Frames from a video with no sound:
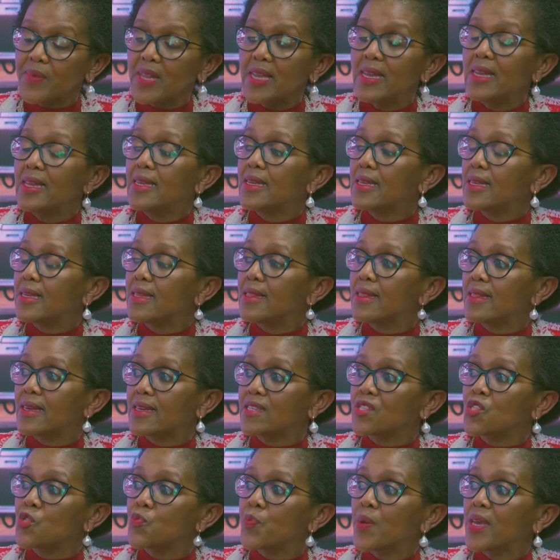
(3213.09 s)
in
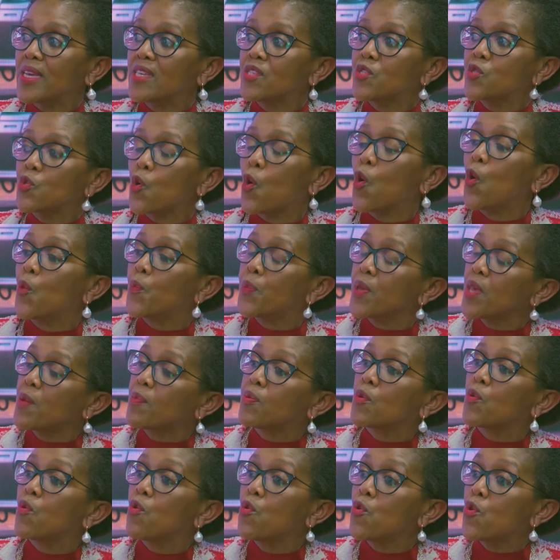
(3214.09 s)
that space, or
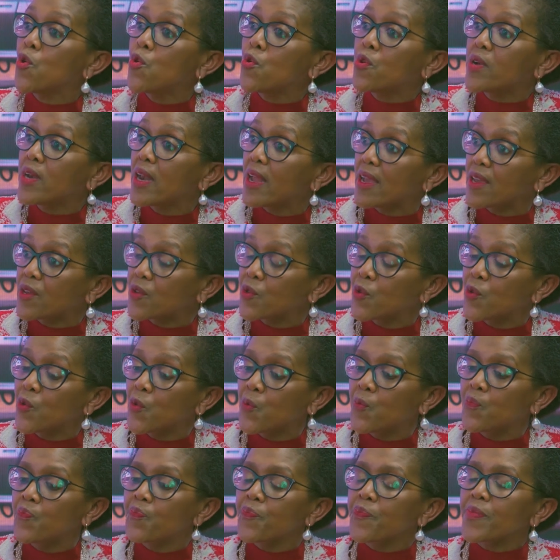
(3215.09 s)
people who look like
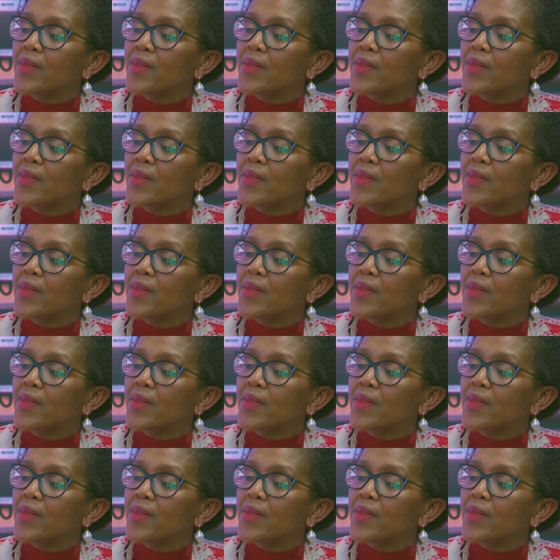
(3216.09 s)
you.